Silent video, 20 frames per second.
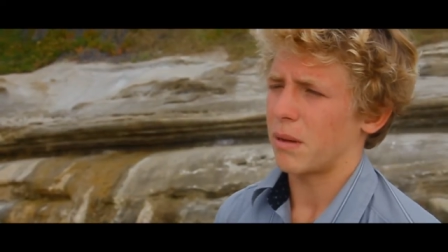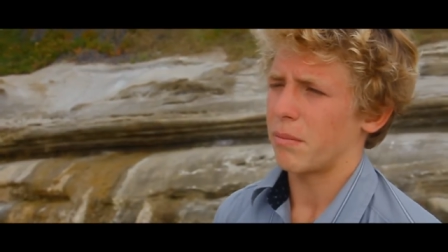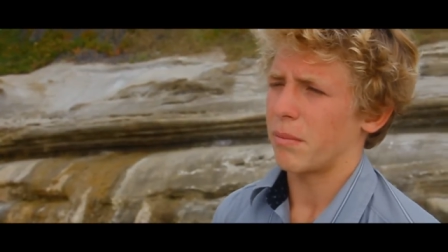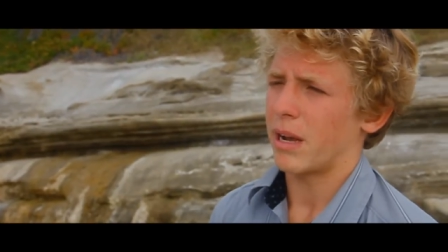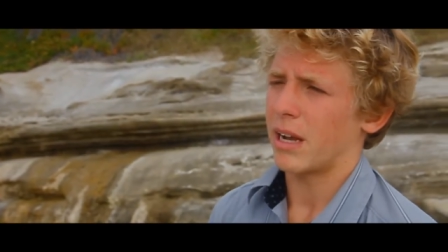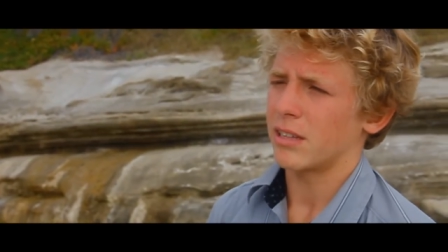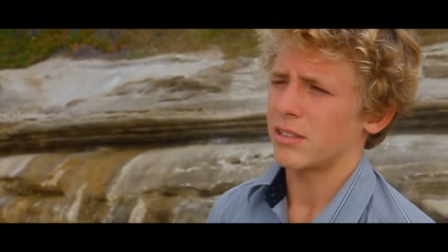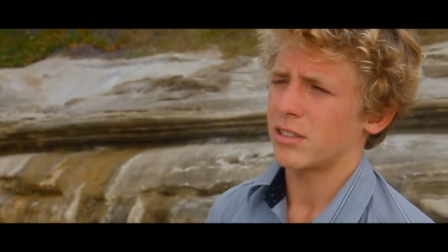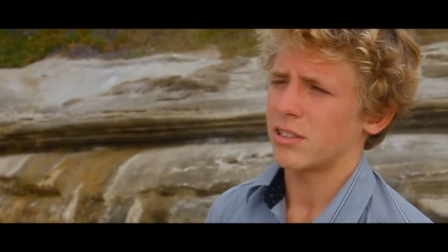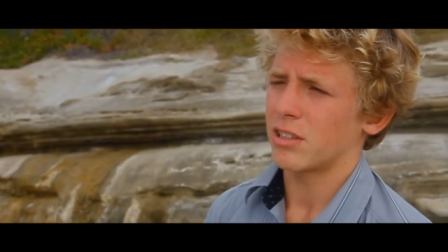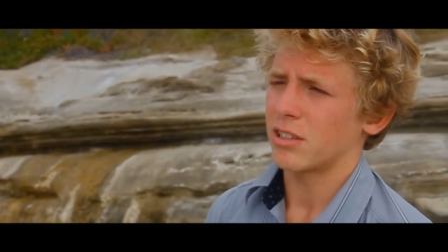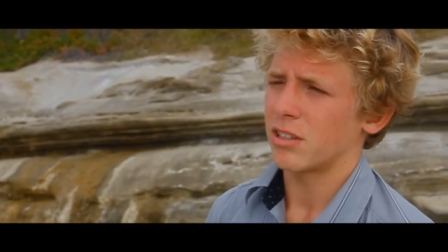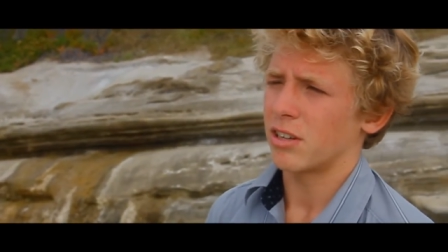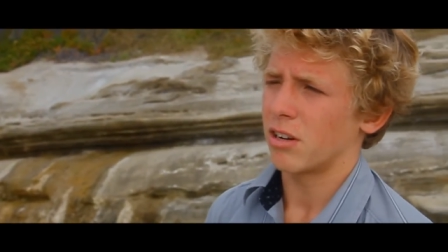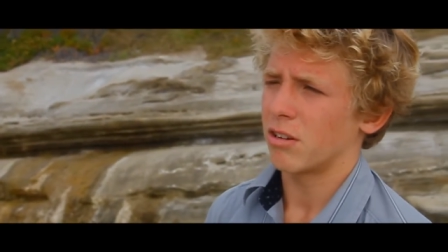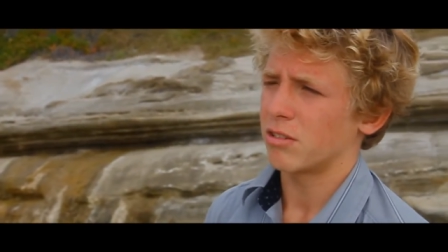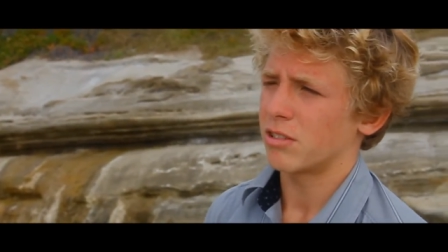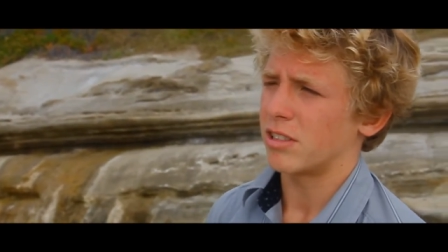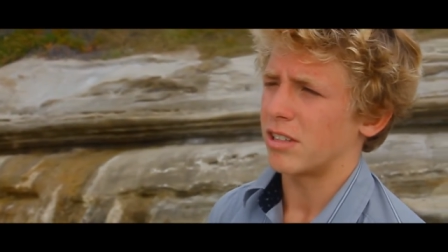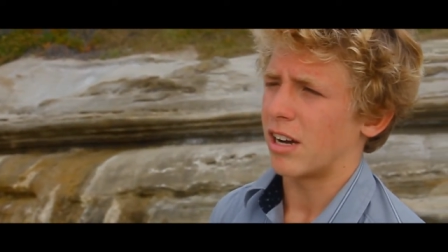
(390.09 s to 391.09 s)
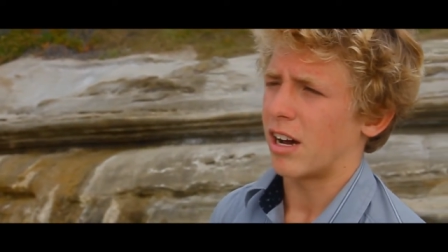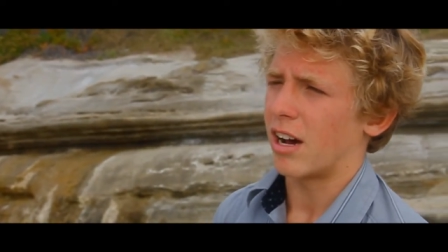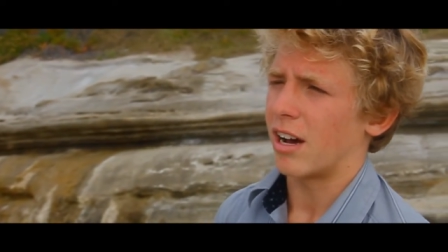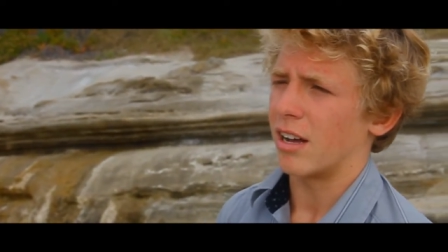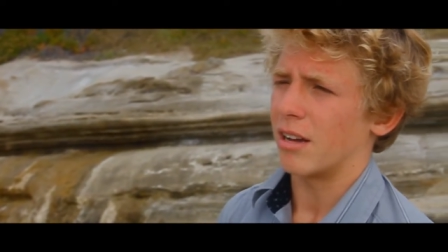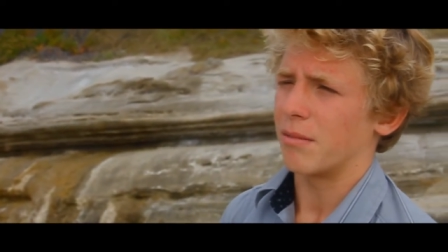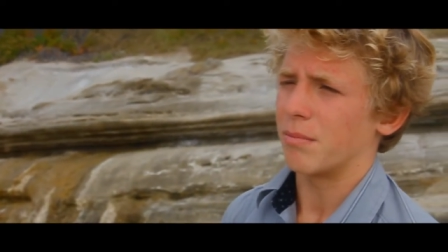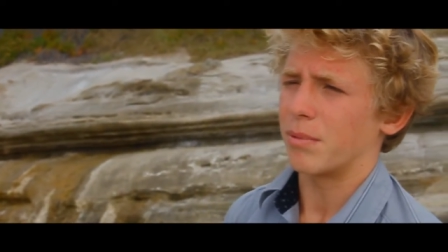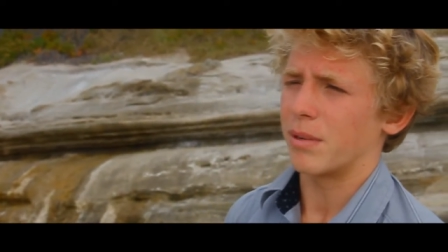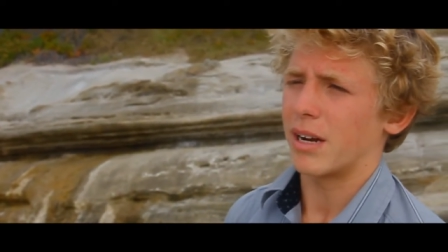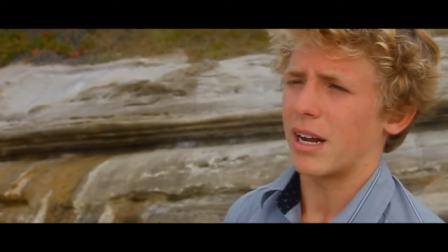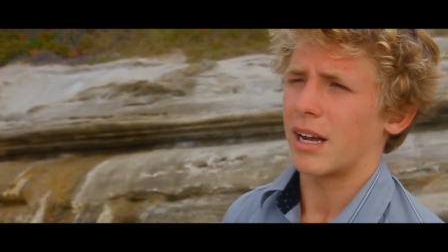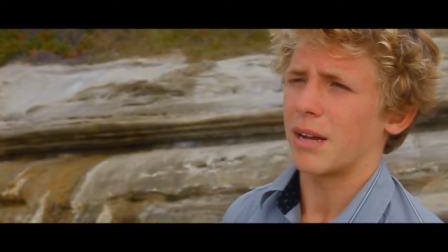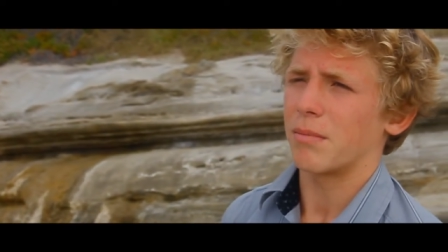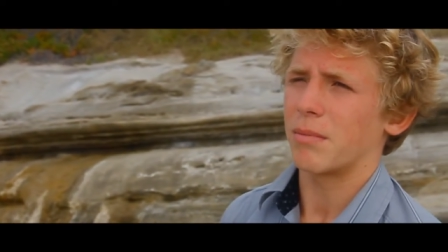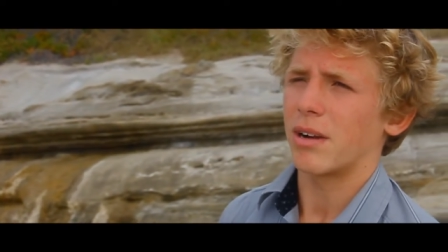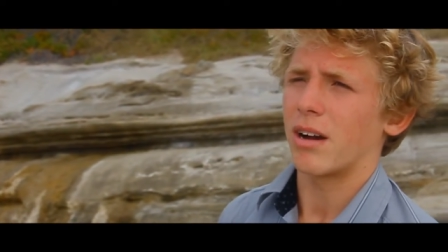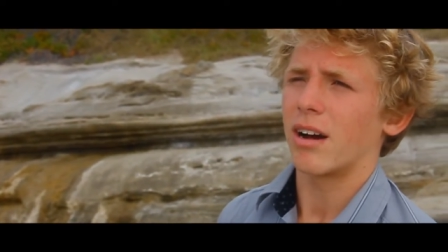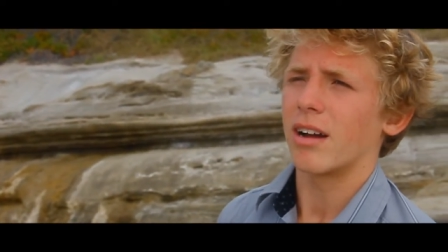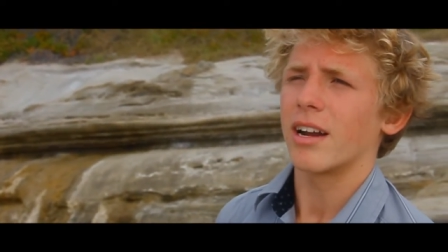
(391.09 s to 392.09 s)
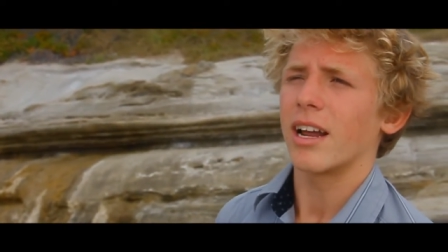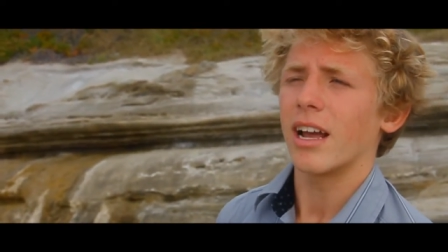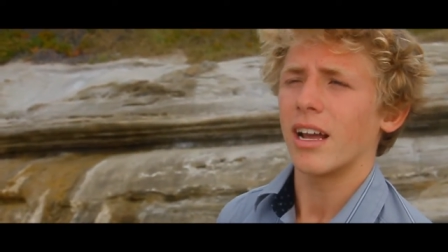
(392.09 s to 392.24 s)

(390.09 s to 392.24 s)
My master knows not, but I am gone